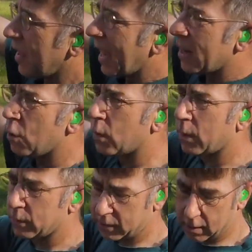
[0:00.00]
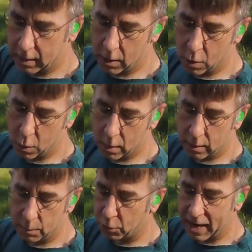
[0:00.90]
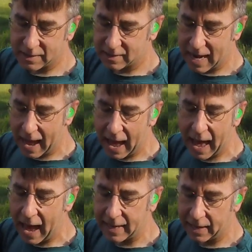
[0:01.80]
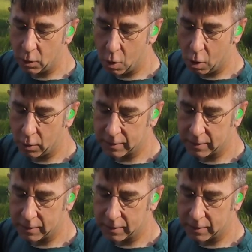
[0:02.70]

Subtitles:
I knew when it was going to go. The brass is not hot at all.